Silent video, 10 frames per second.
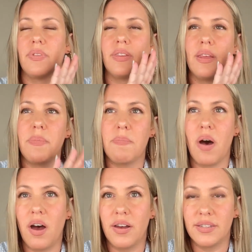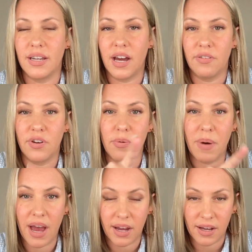let me pause and kind of go
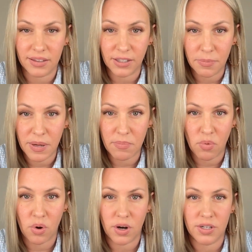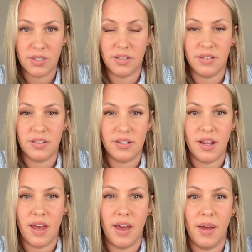back a little bit more
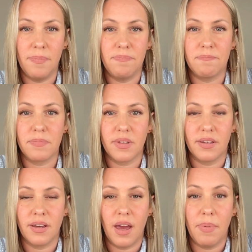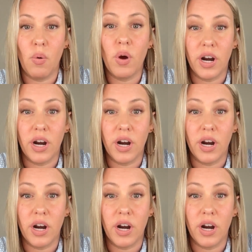about what